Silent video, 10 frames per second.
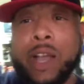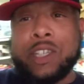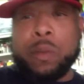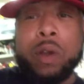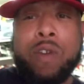
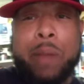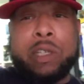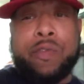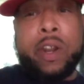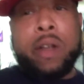guys, so I'm gonna wrap
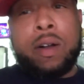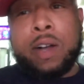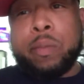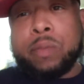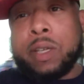this video
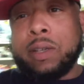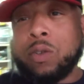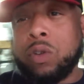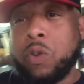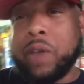up.
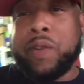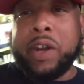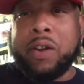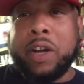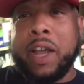Quick
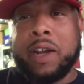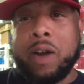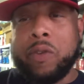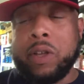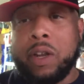video today,
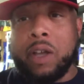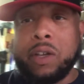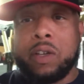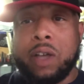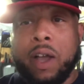not real
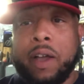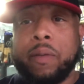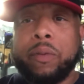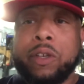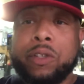long.
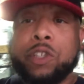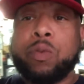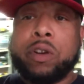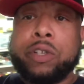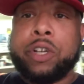Just
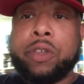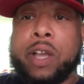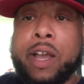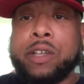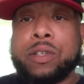wanted to show you
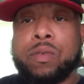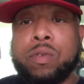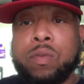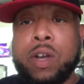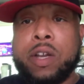guys
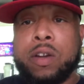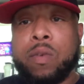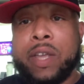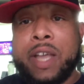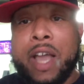
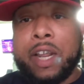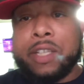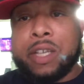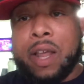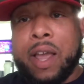what we got
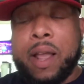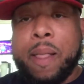in today.